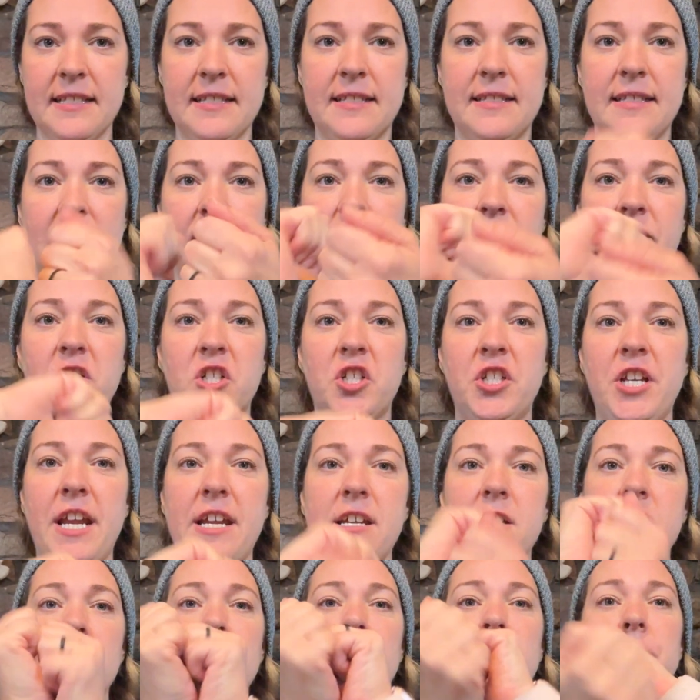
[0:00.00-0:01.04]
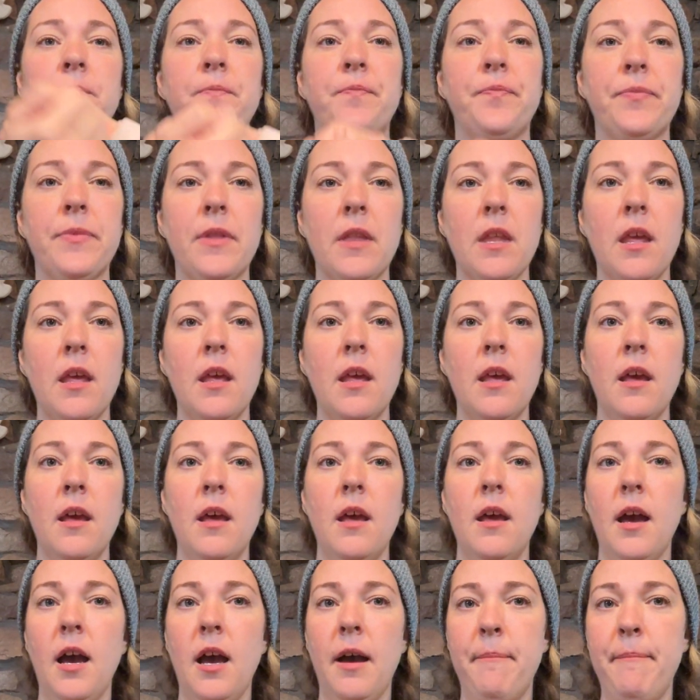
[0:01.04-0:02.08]
sign for change.
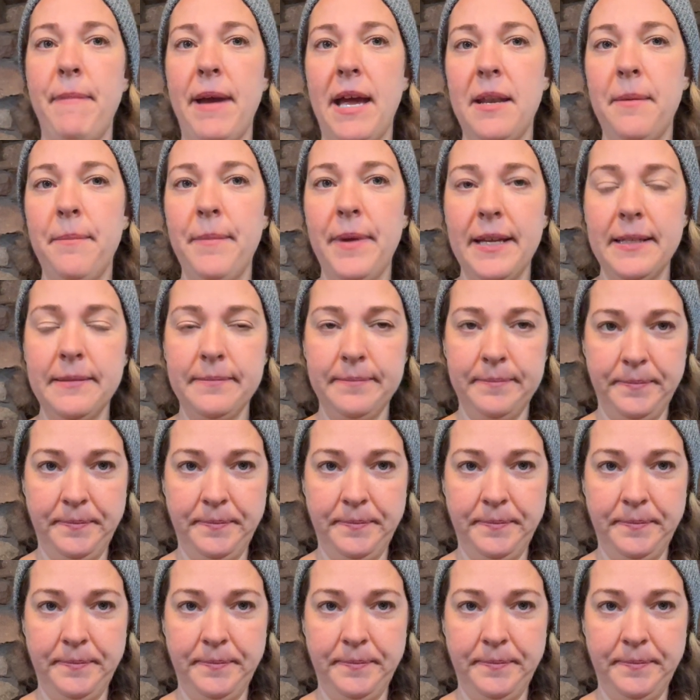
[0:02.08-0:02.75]
Amendment,